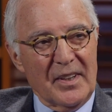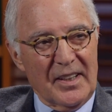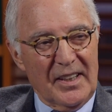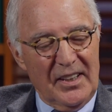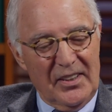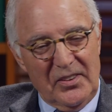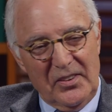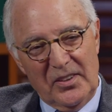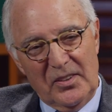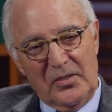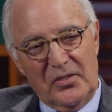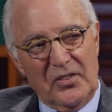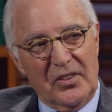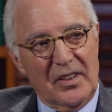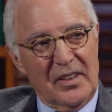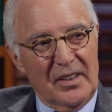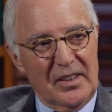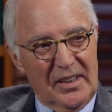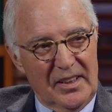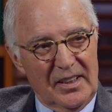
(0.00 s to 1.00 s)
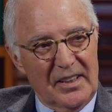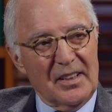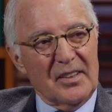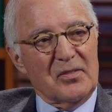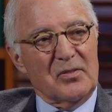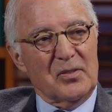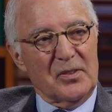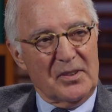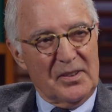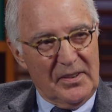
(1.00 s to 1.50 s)
Get the, Cleveland Clinic,
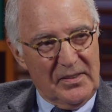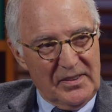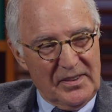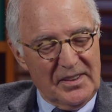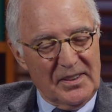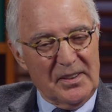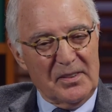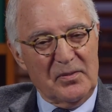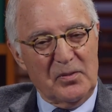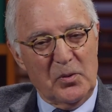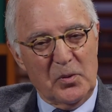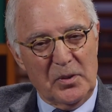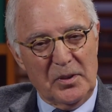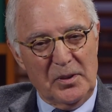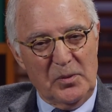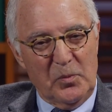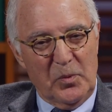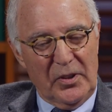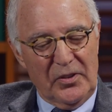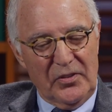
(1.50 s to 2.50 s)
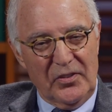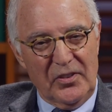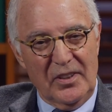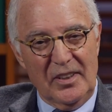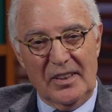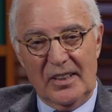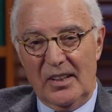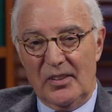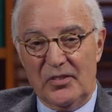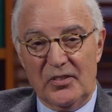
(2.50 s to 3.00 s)
Florida. Cleveland mm-hmm. Clinic, Florida in yeah.
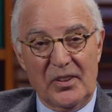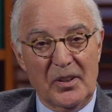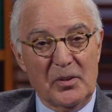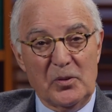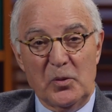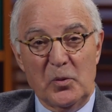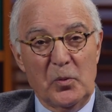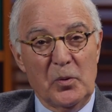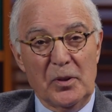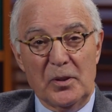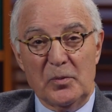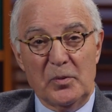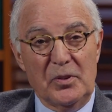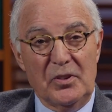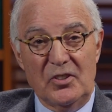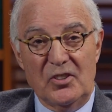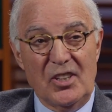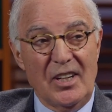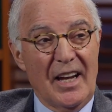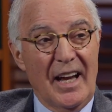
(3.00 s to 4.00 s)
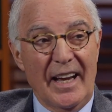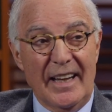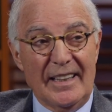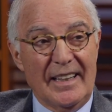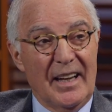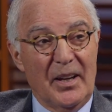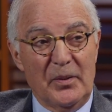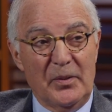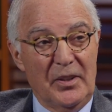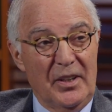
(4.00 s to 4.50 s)
Weston. And I'll start to work with GI
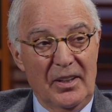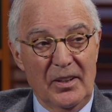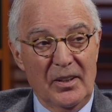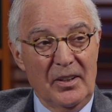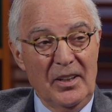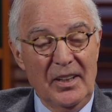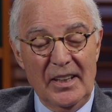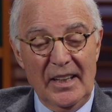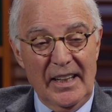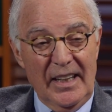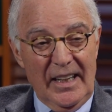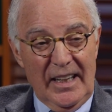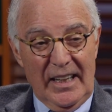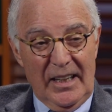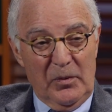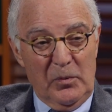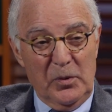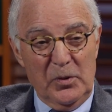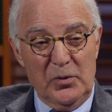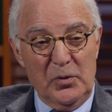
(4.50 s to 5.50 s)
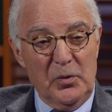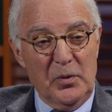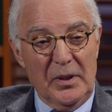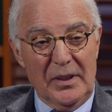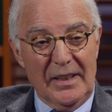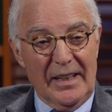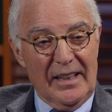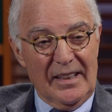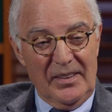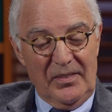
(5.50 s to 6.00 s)
down there. And we'll do
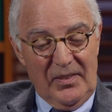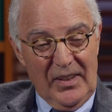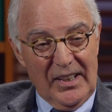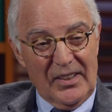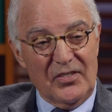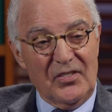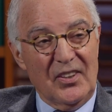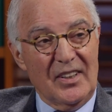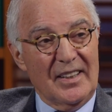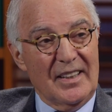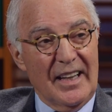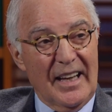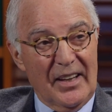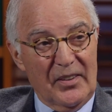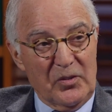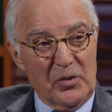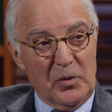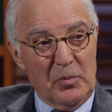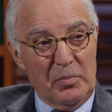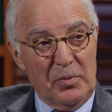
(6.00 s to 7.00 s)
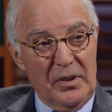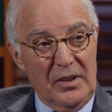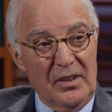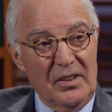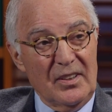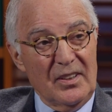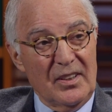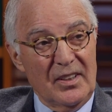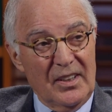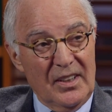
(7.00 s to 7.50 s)
end- advanced
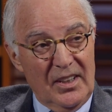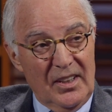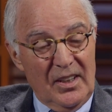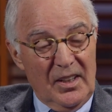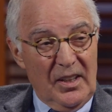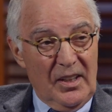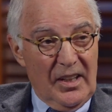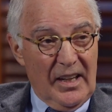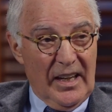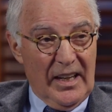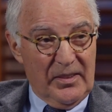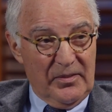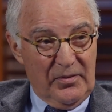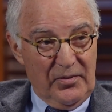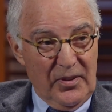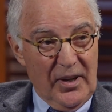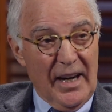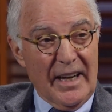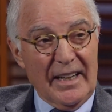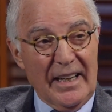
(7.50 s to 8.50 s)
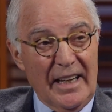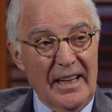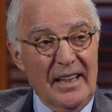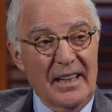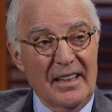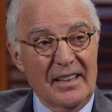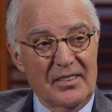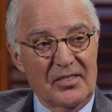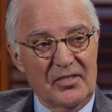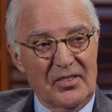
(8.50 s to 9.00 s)
endoscopy on
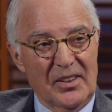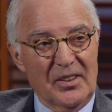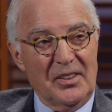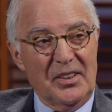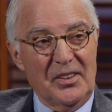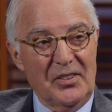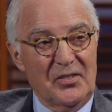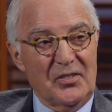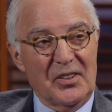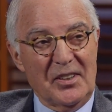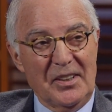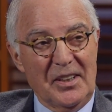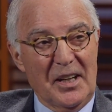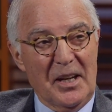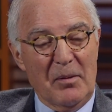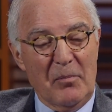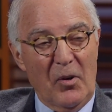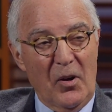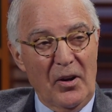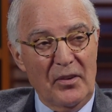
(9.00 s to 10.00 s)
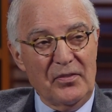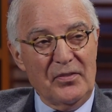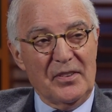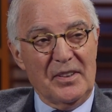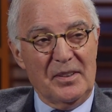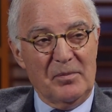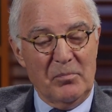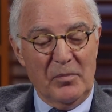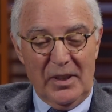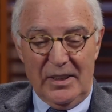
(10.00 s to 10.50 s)
Friday. Saturday and Sunday I'm off,
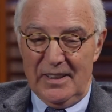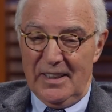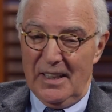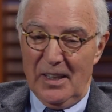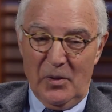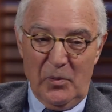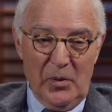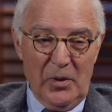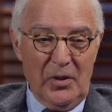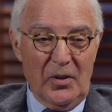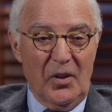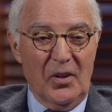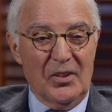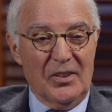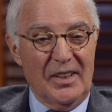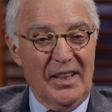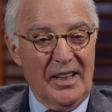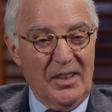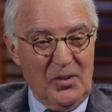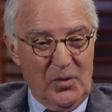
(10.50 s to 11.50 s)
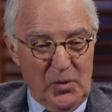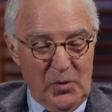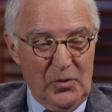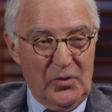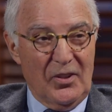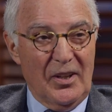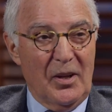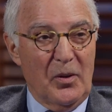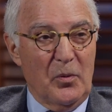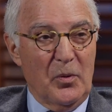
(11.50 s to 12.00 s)
and Monday I work all day.
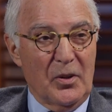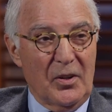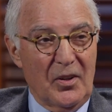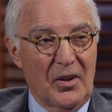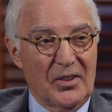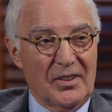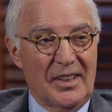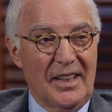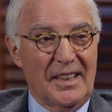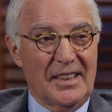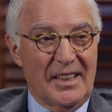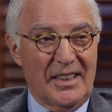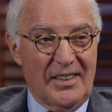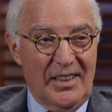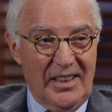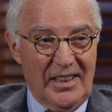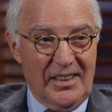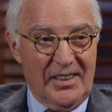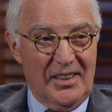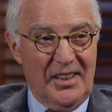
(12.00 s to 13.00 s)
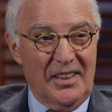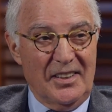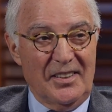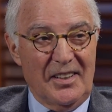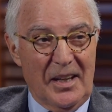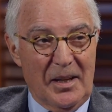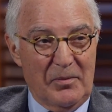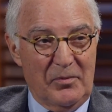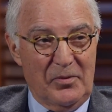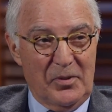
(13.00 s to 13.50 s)
Tuesday I work all day, and I take a
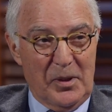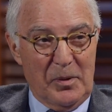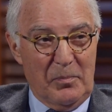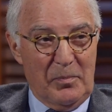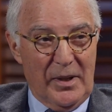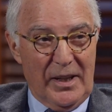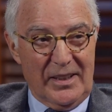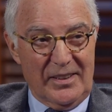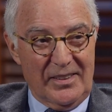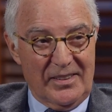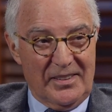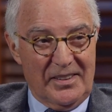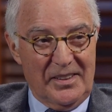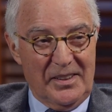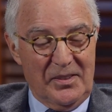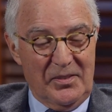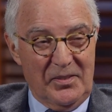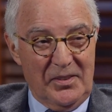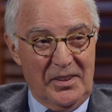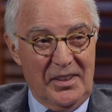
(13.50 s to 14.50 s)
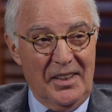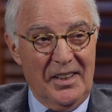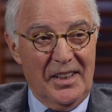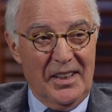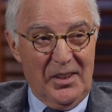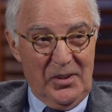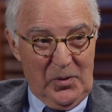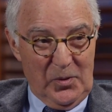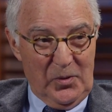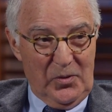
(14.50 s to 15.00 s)
nighttime flight back to Cleveland
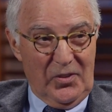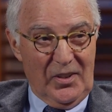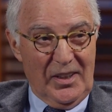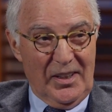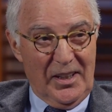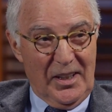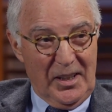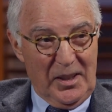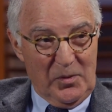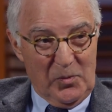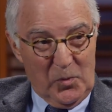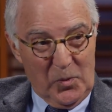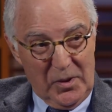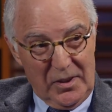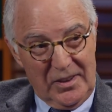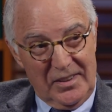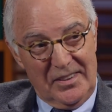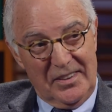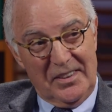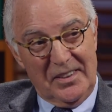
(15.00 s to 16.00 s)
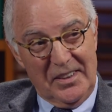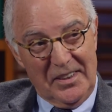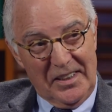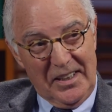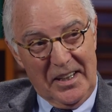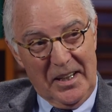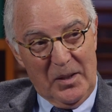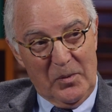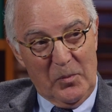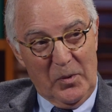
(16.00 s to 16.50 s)
Tuesday night and work at the
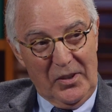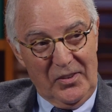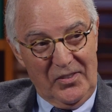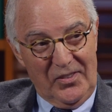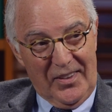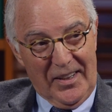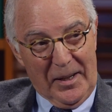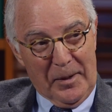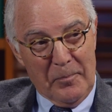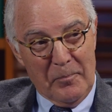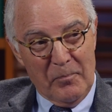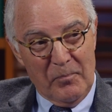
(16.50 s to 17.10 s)
clinic on Wednesday.